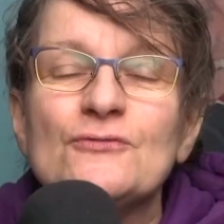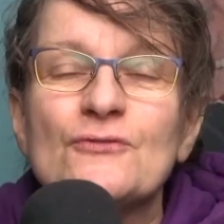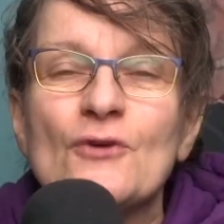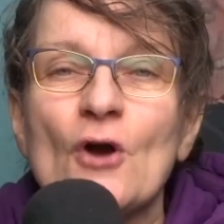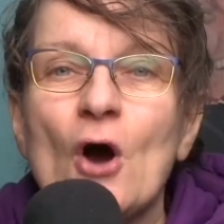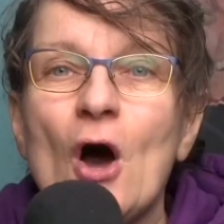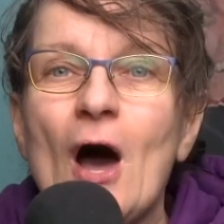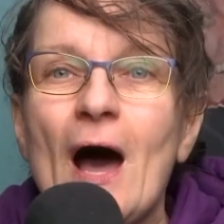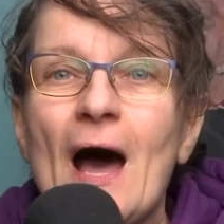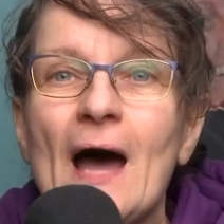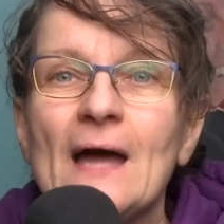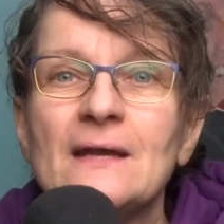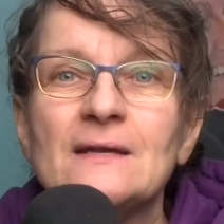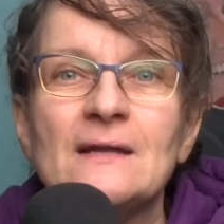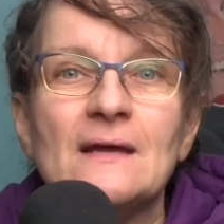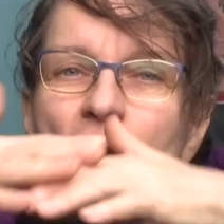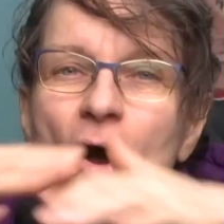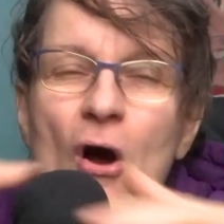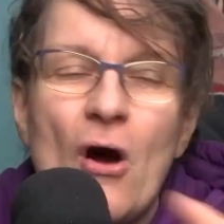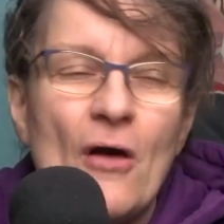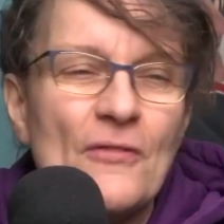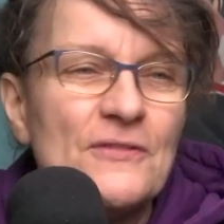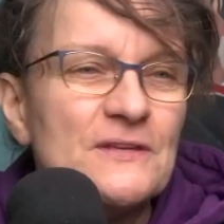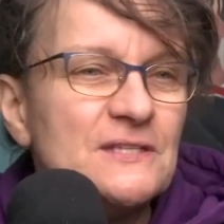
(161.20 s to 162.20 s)
you've got
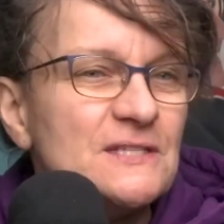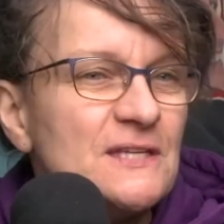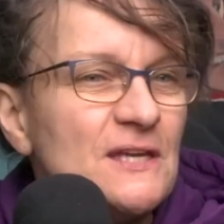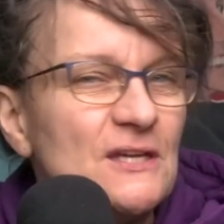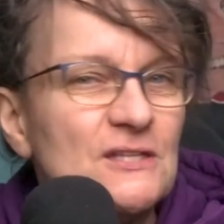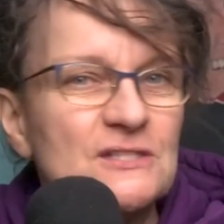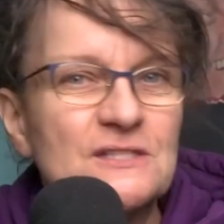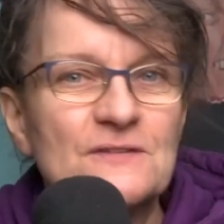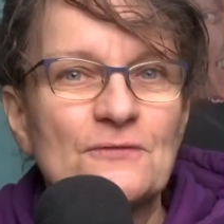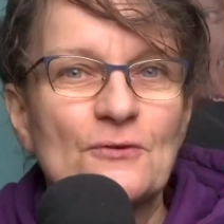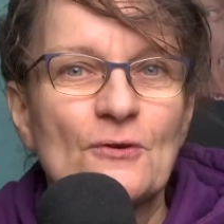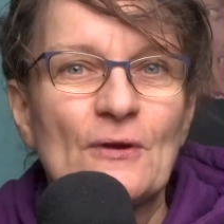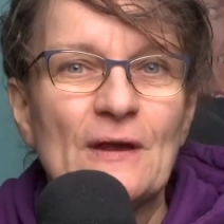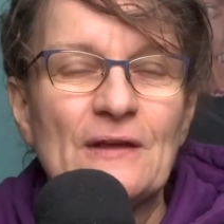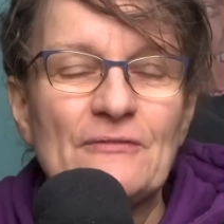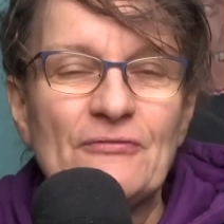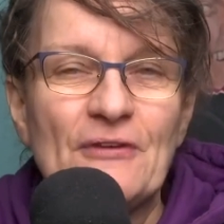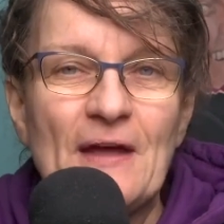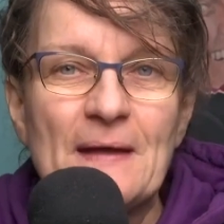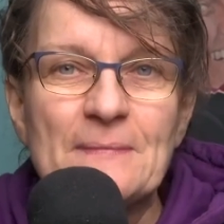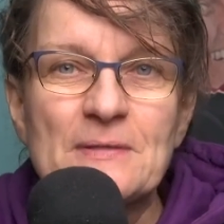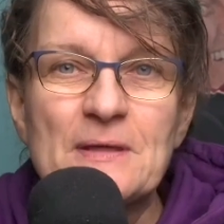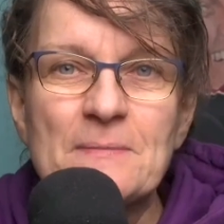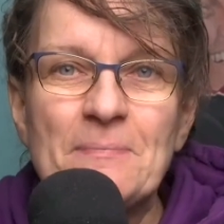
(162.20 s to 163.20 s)
all the skills of a
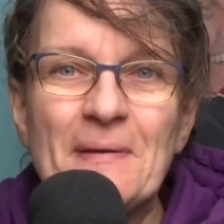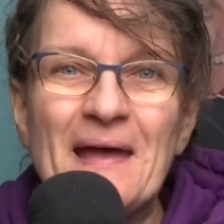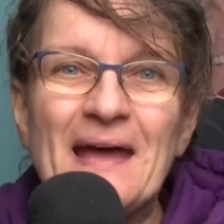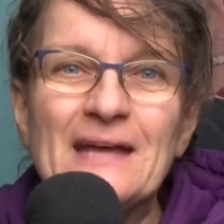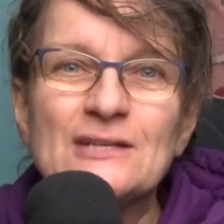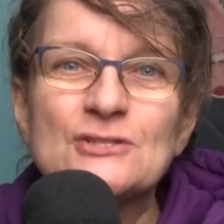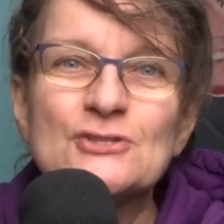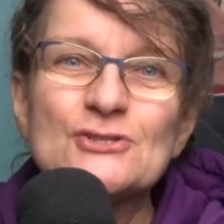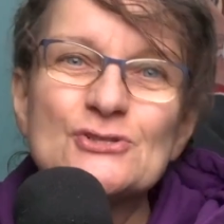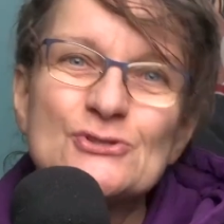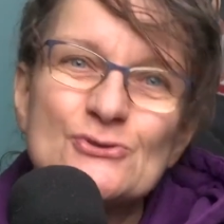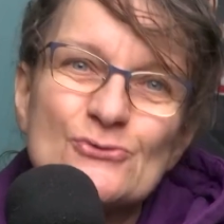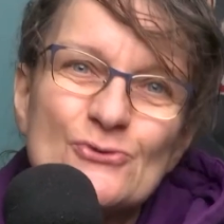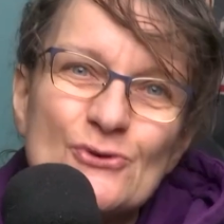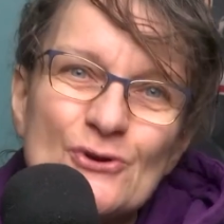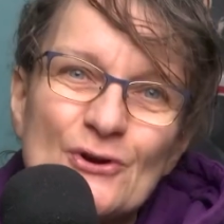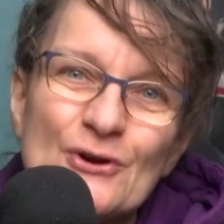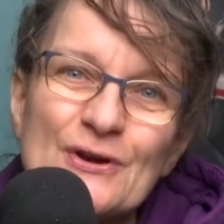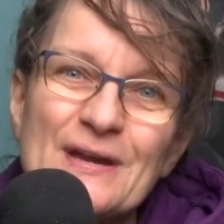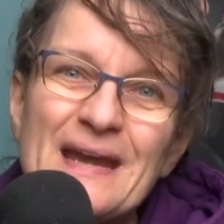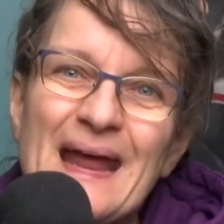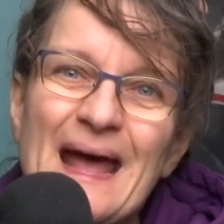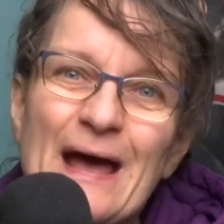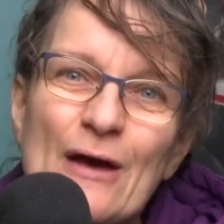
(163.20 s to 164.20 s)
great family pet,
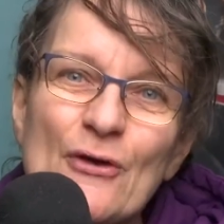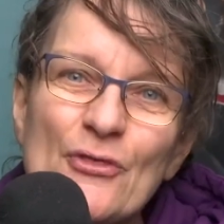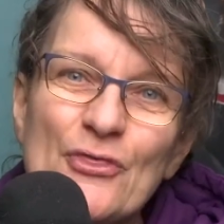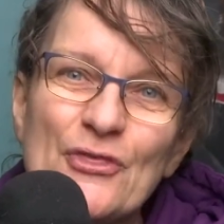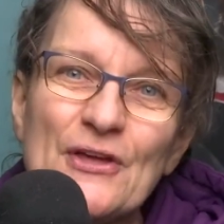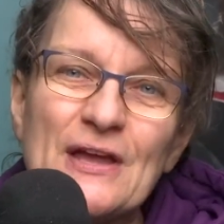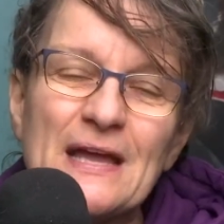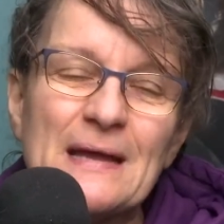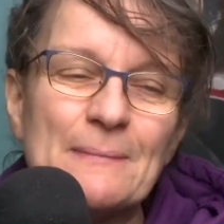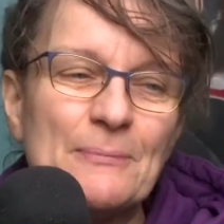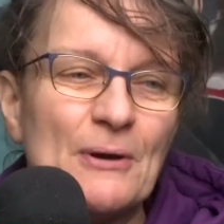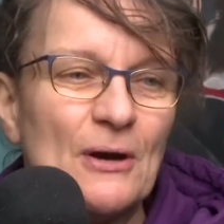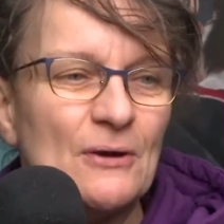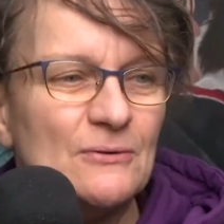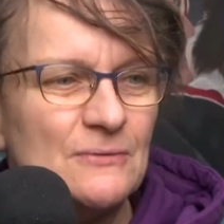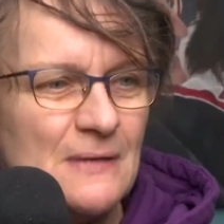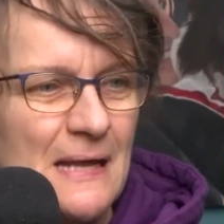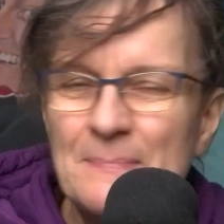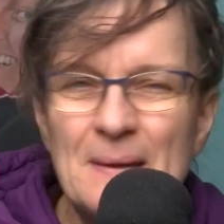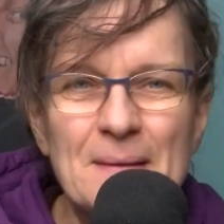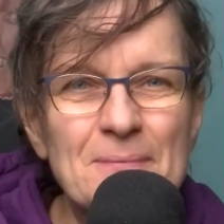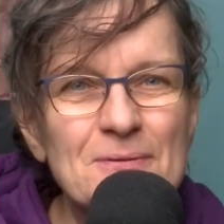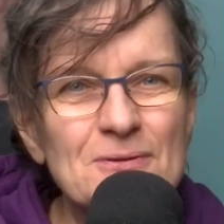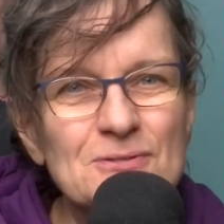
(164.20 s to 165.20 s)
sure, now think
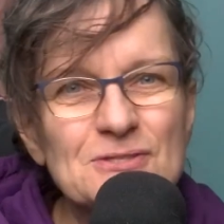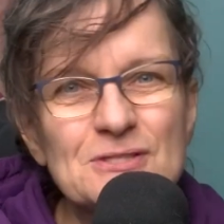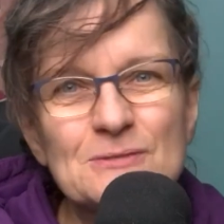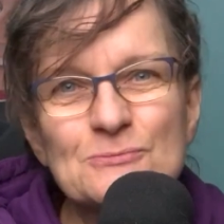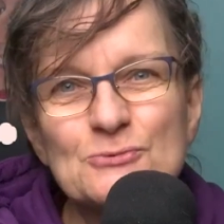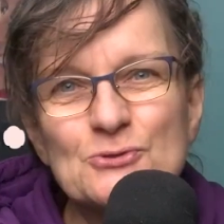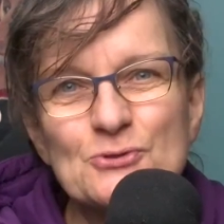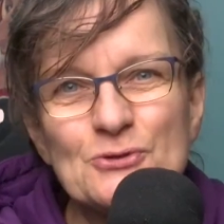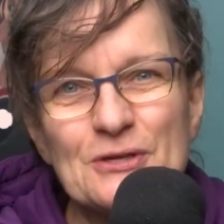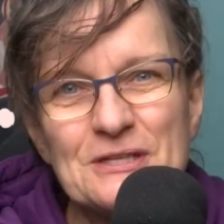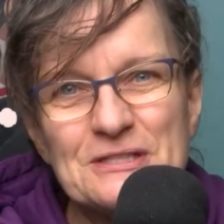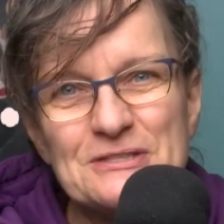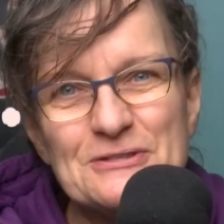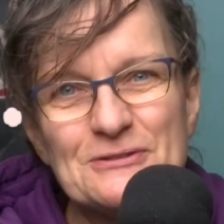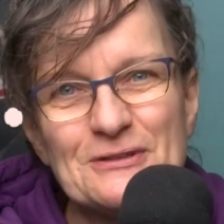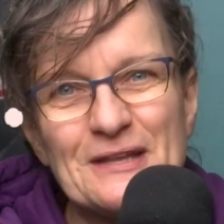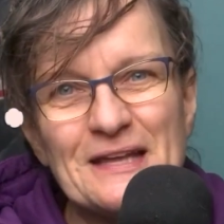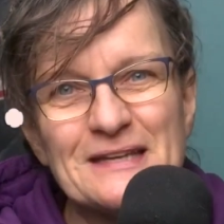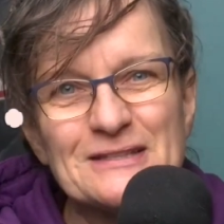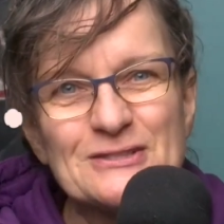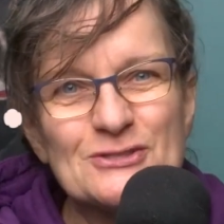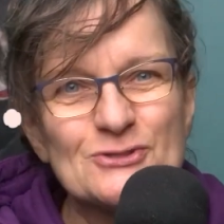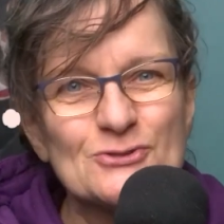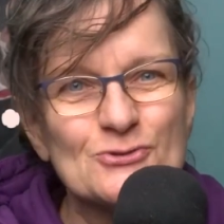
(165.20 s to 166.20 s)
about maybe there's some tricks
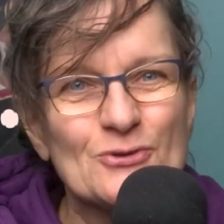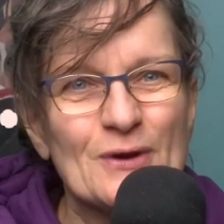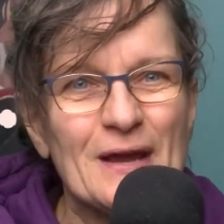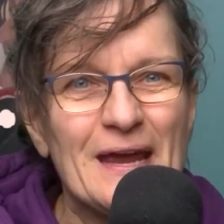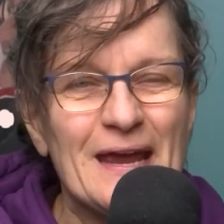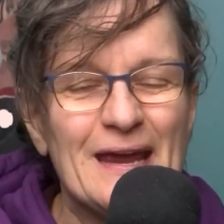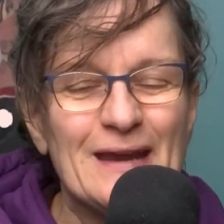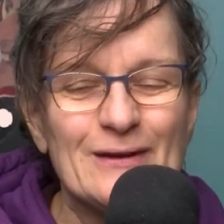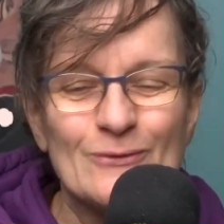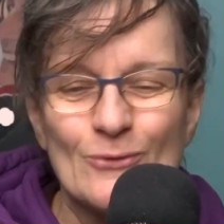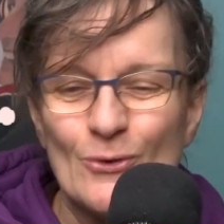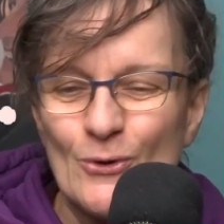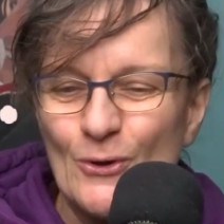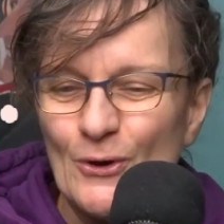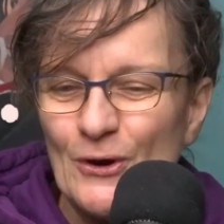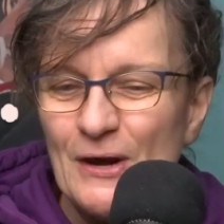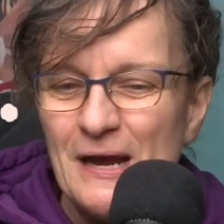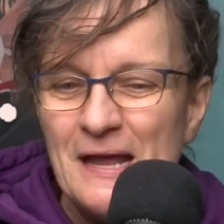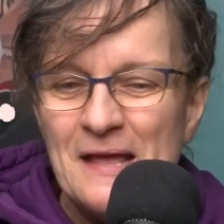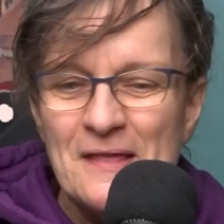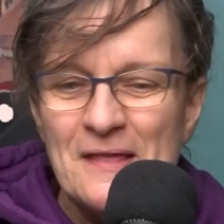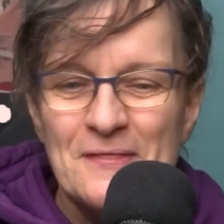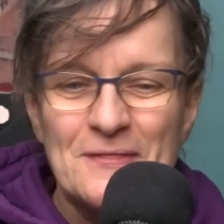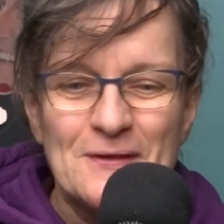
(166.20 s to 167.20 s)
you'd like to train,
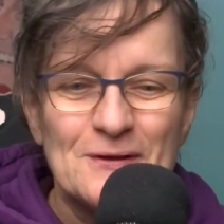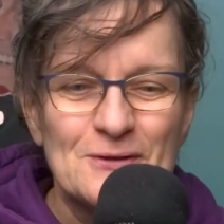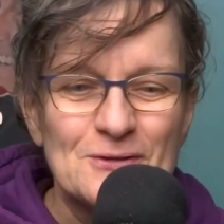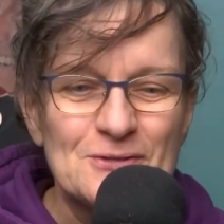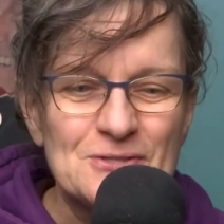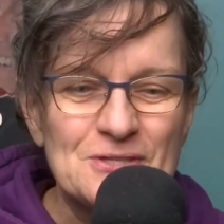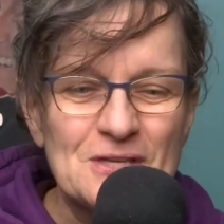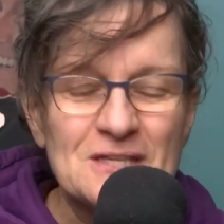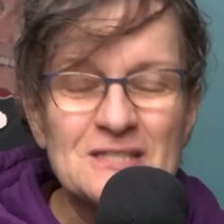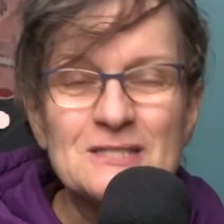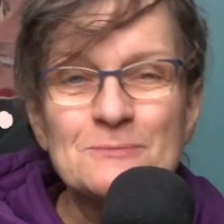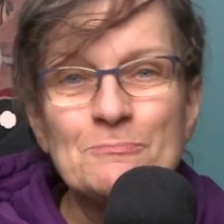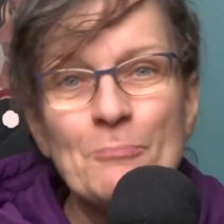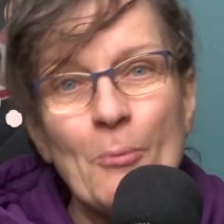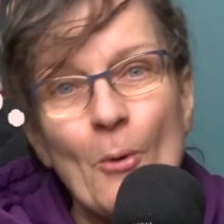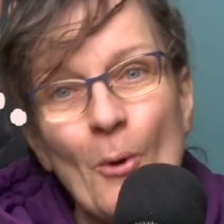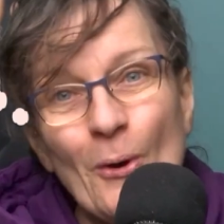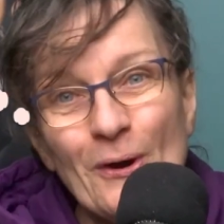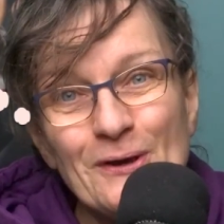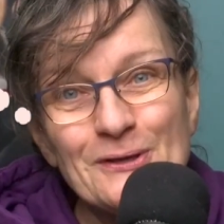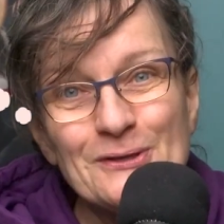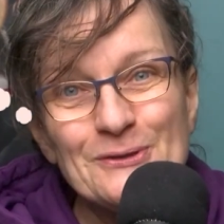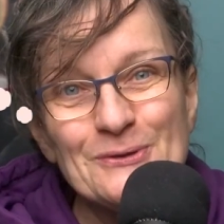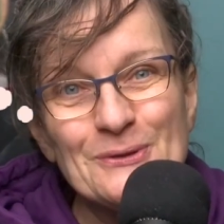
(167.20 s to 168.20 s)
or there's a
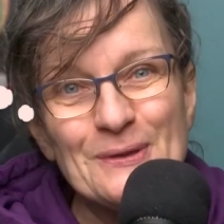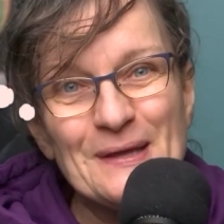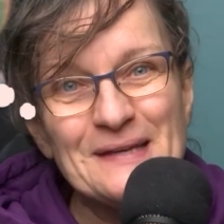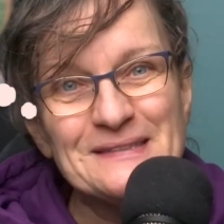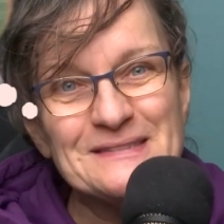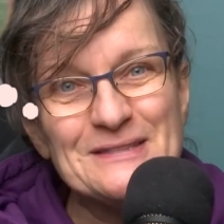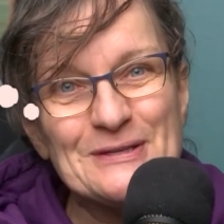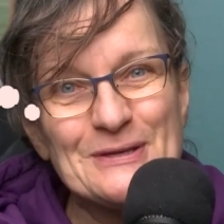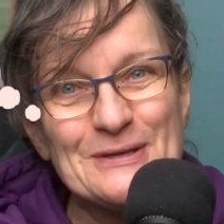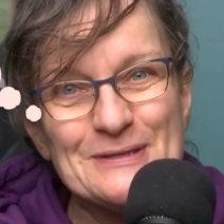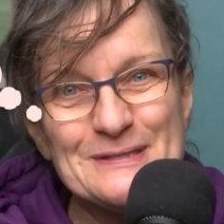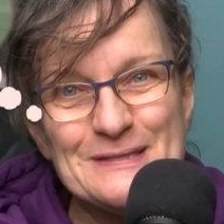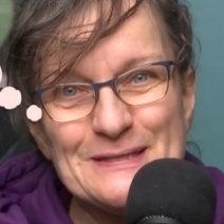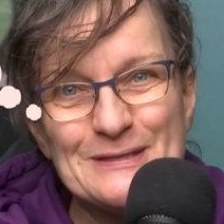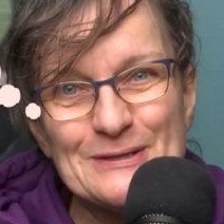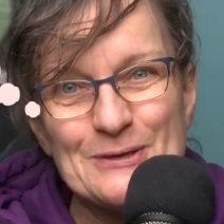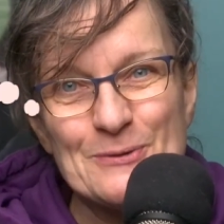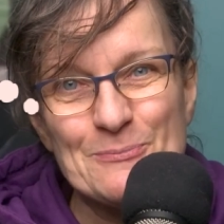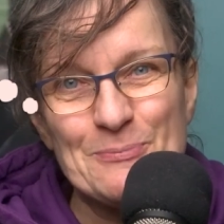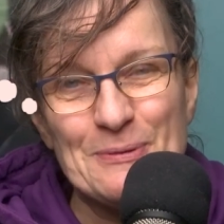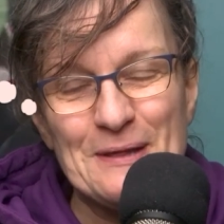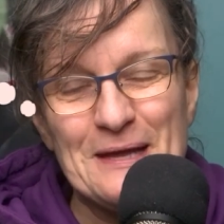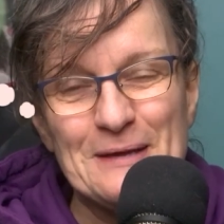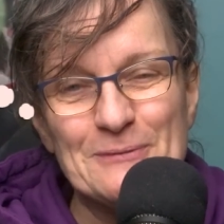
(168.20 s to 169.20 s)
sport you'd like to
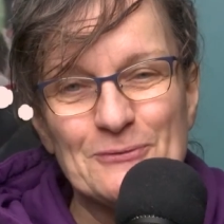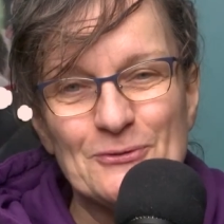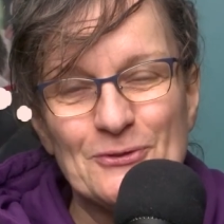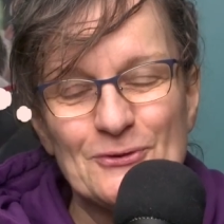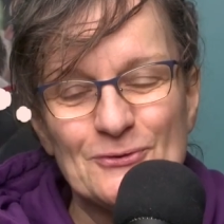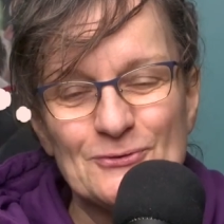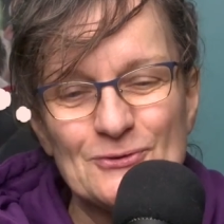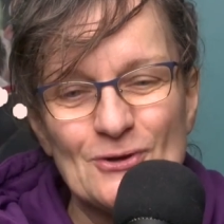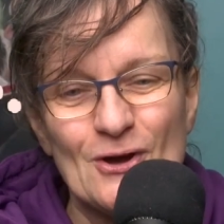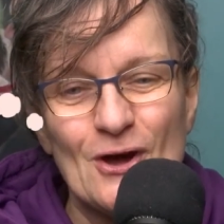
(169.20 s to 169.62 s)
consider playing with your